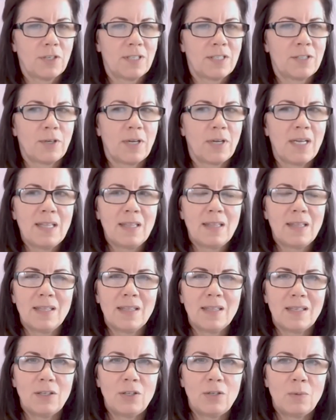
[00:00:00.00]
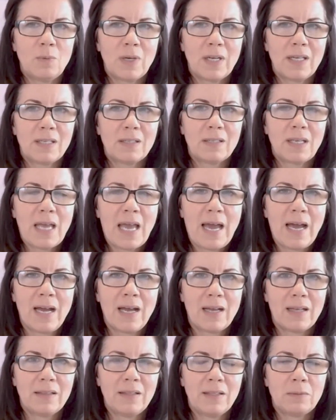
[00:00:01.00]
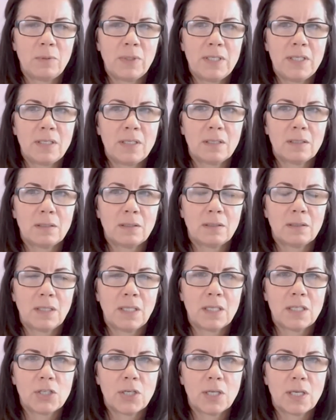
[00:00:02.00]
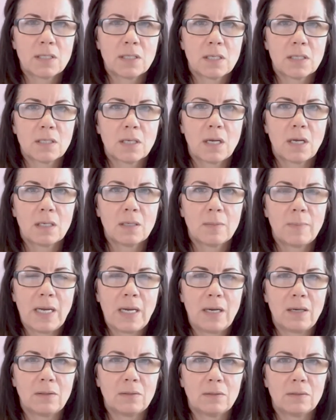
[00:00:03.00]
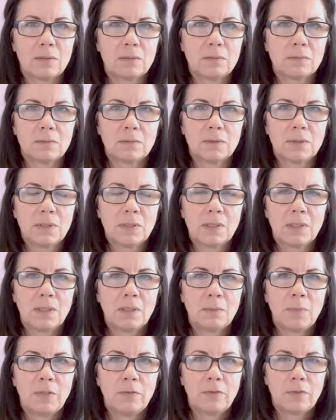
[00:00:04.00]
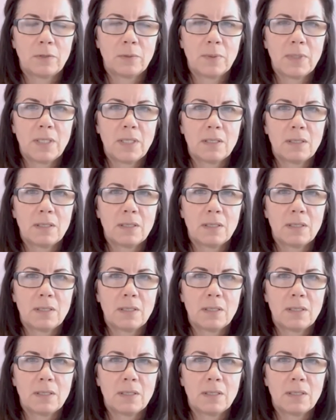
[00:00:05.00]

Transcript: Is there anything that you want to add that we didn't get a chance to talk about before we